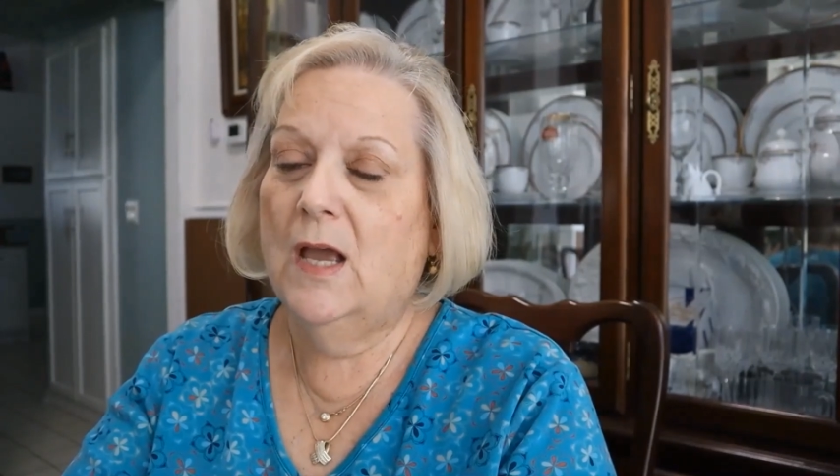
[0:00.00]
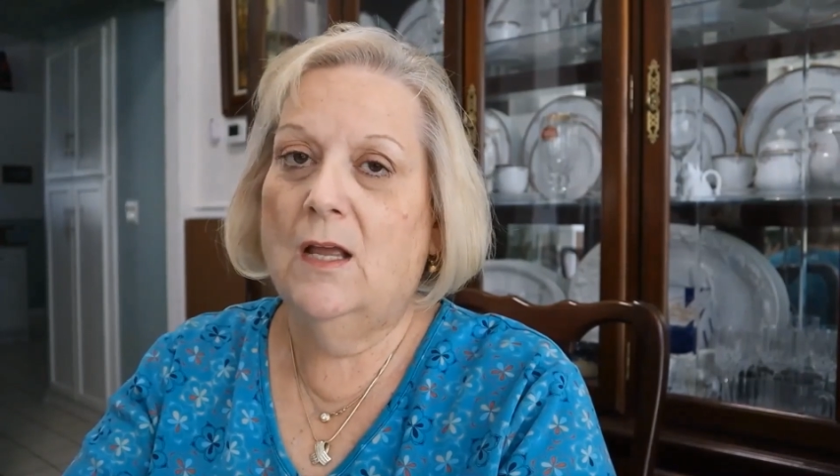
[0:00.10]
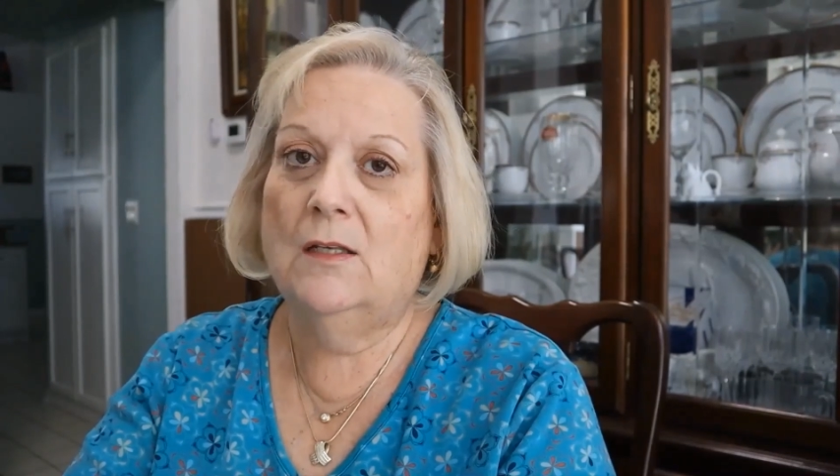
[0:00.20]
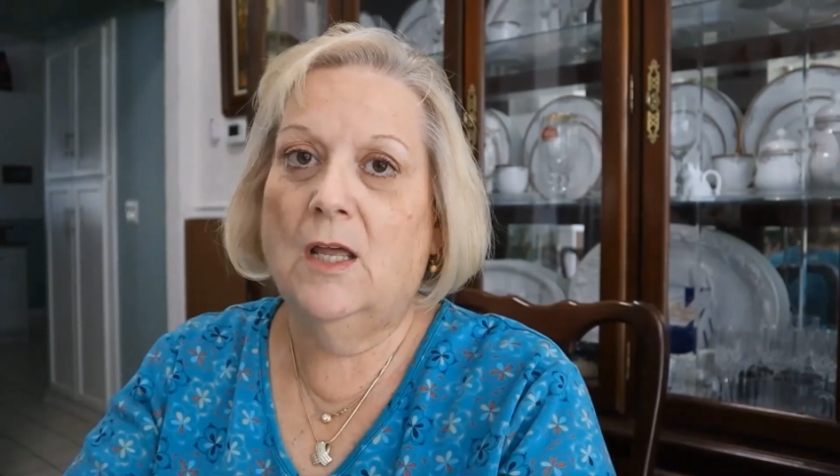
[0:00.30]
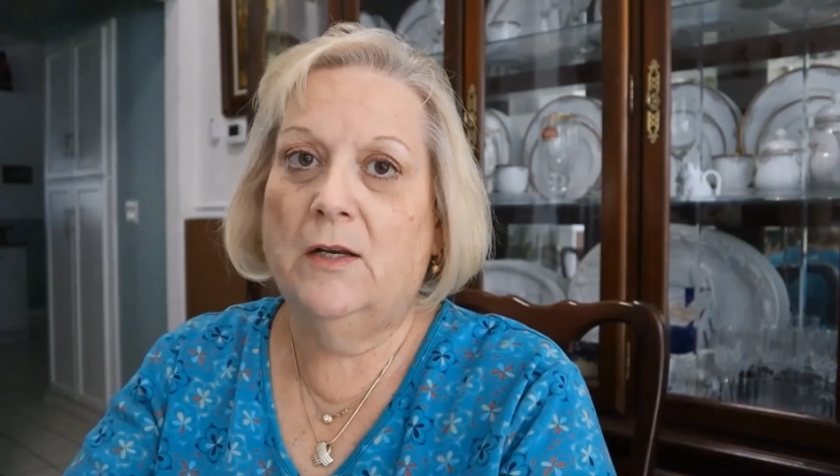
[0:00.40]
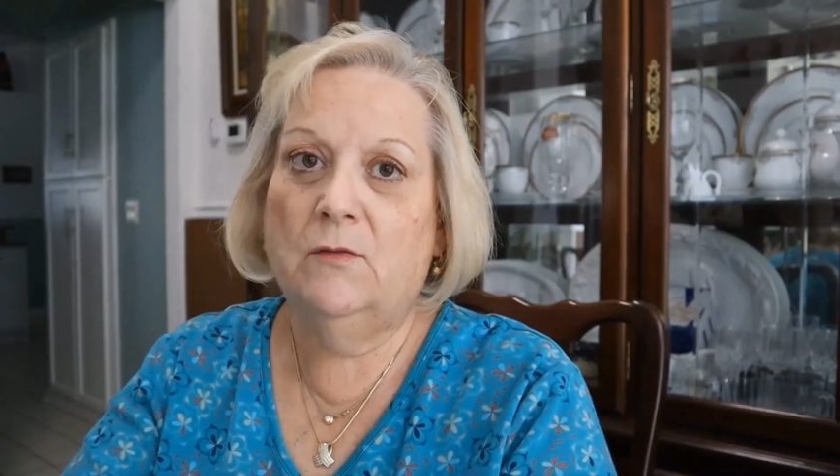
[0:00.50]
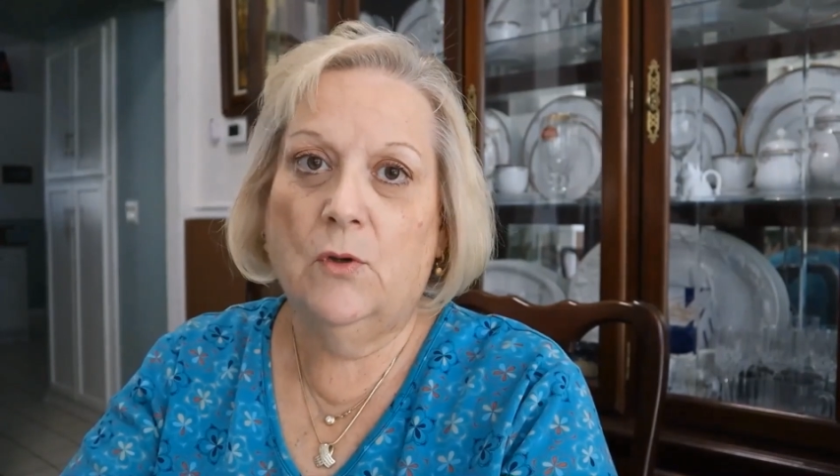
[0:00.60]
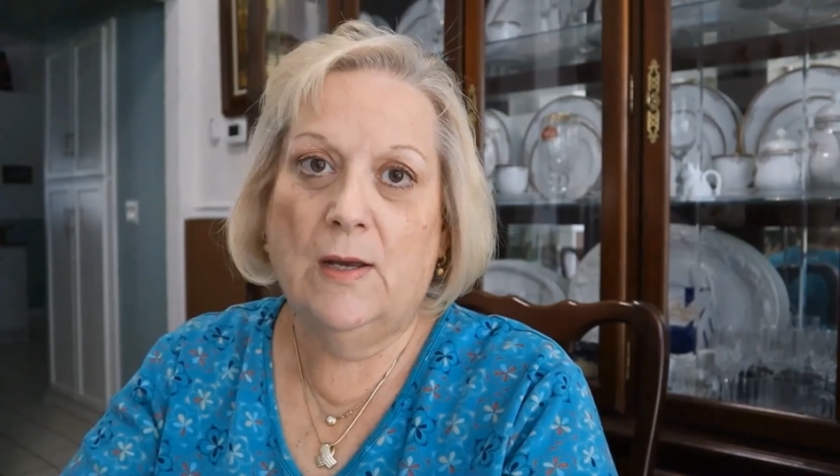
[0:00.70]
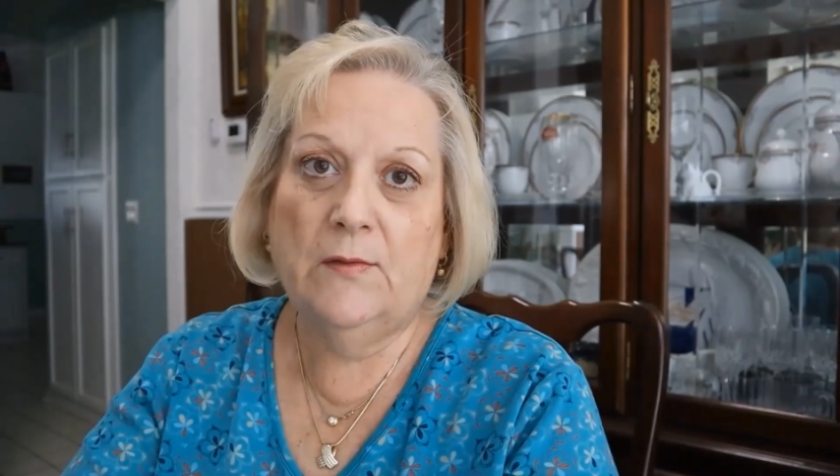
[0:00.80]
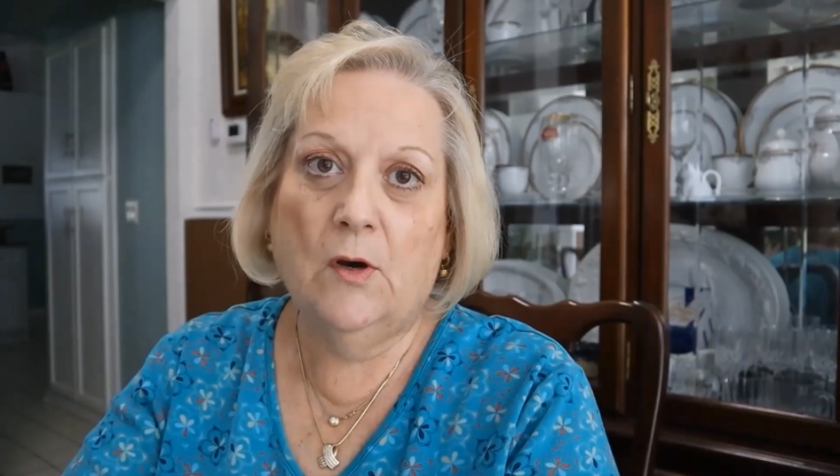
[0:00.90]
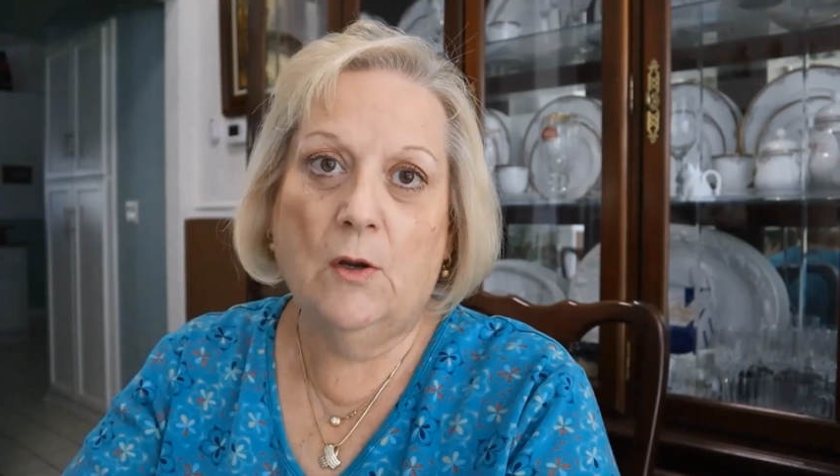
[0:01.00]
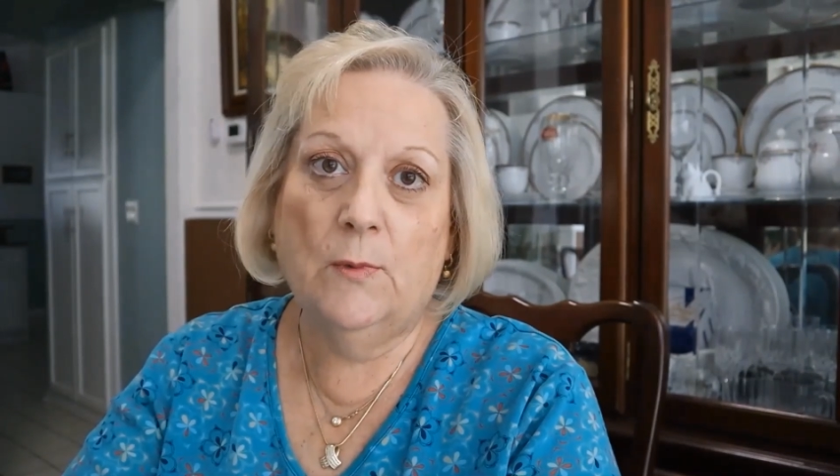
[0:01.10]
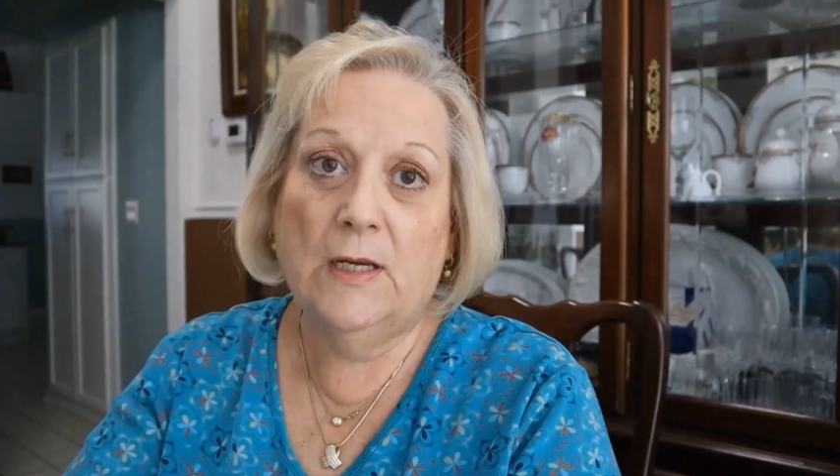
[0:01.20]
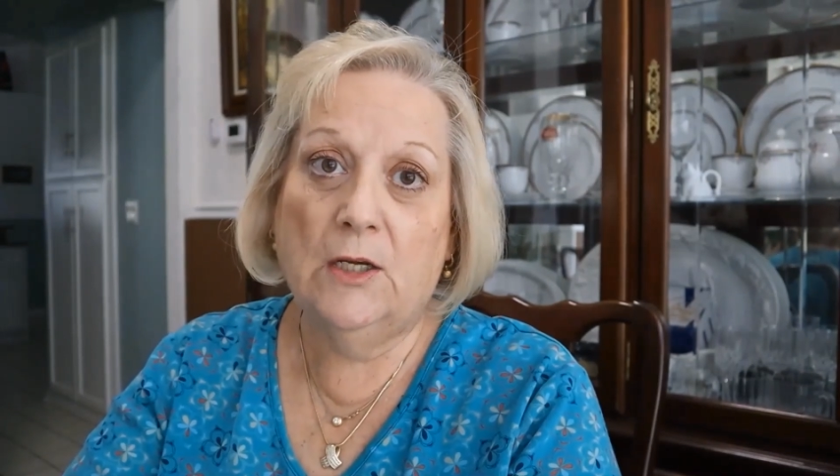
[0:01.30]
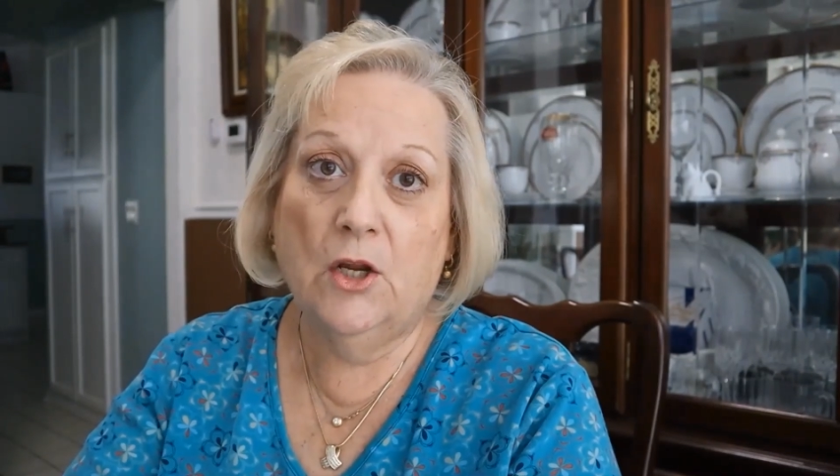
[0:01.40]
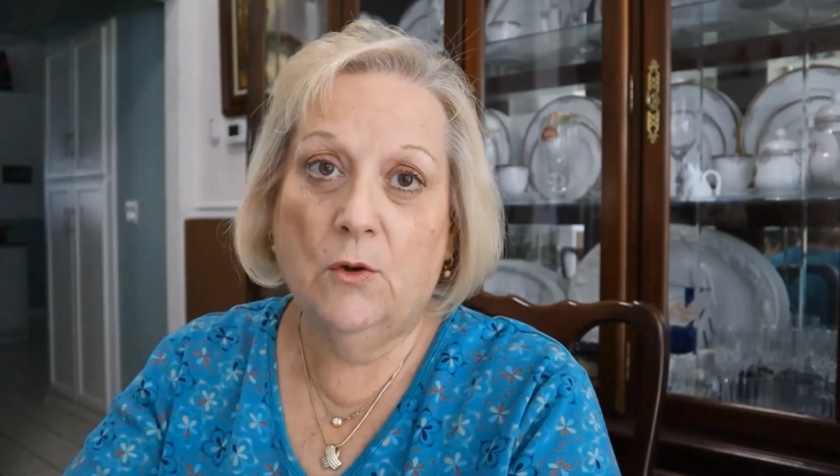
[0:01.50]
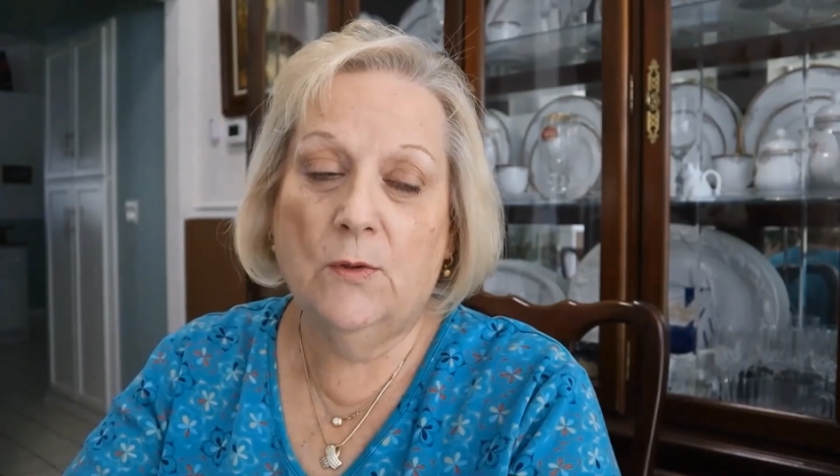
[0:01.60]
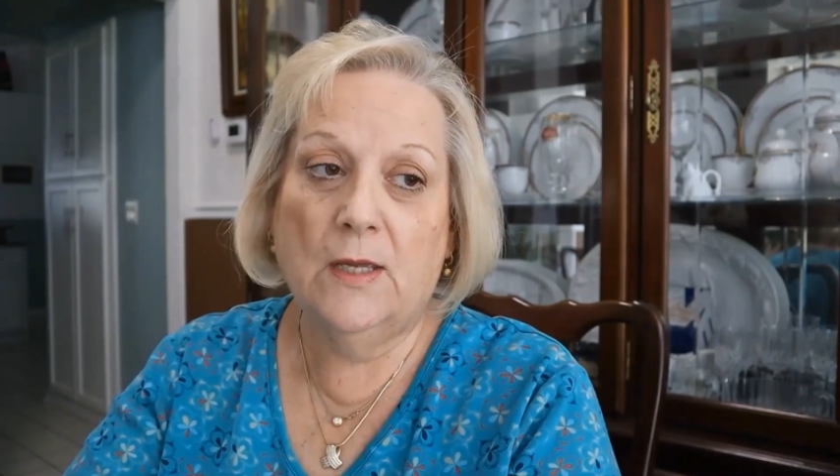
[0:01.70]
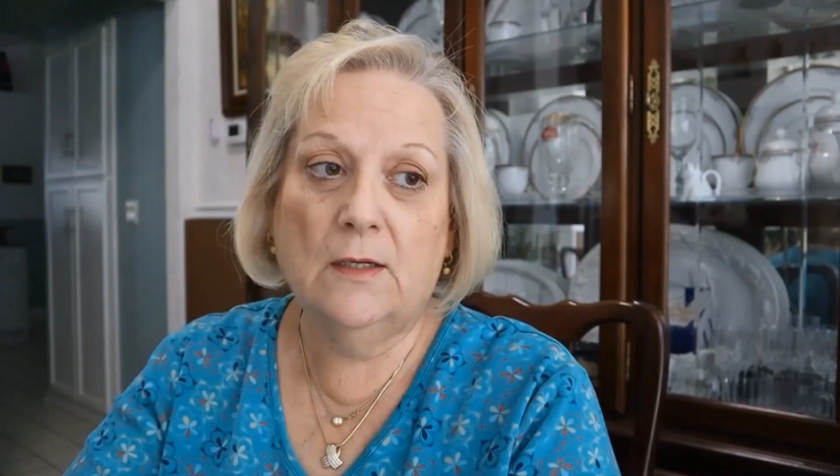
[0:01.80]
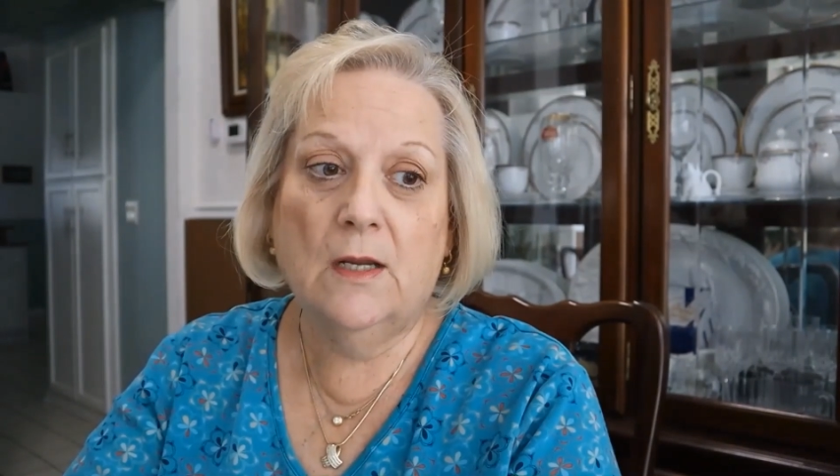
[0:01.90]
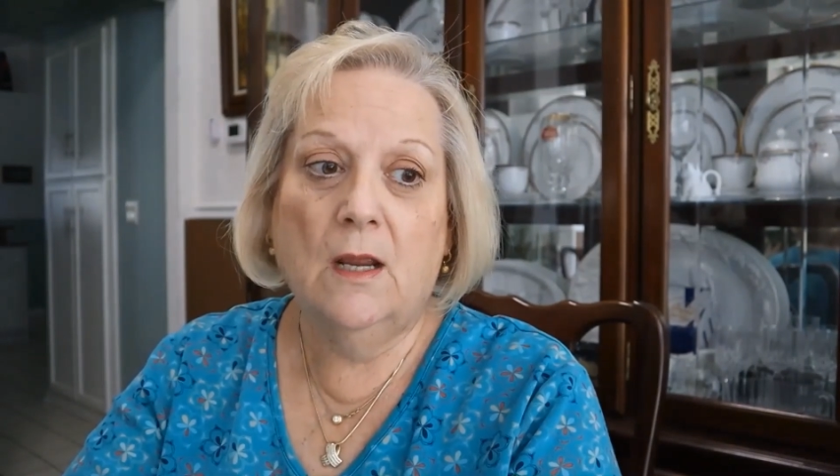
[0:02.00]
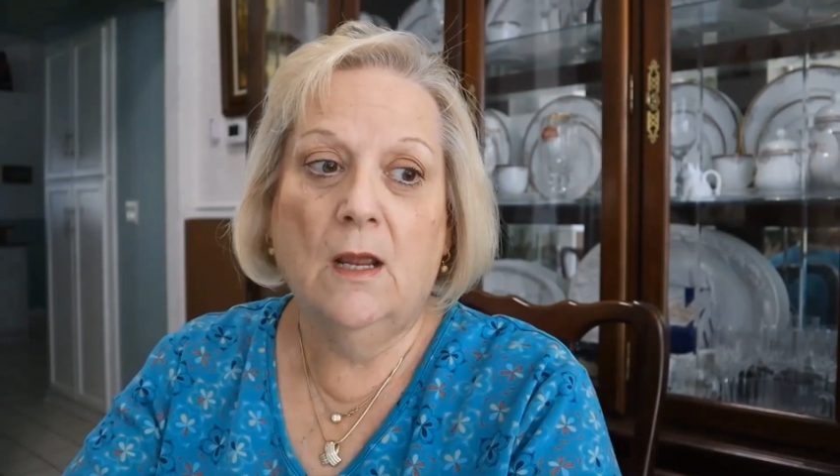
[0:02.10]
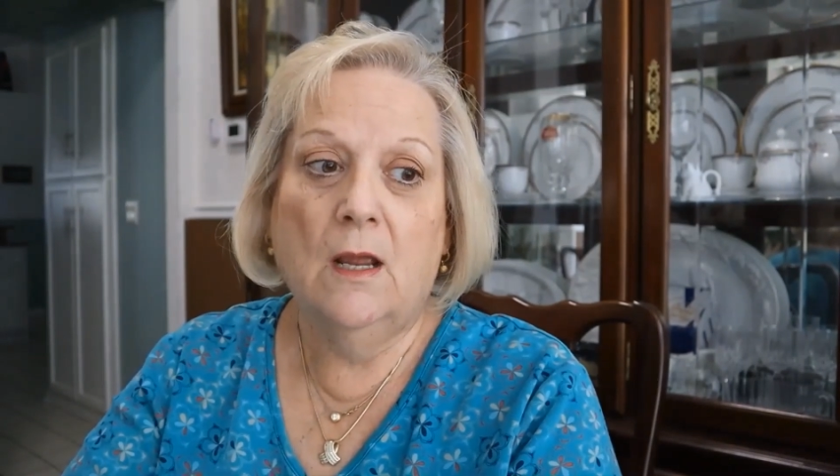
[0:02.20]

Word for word: a lot of you out there already know that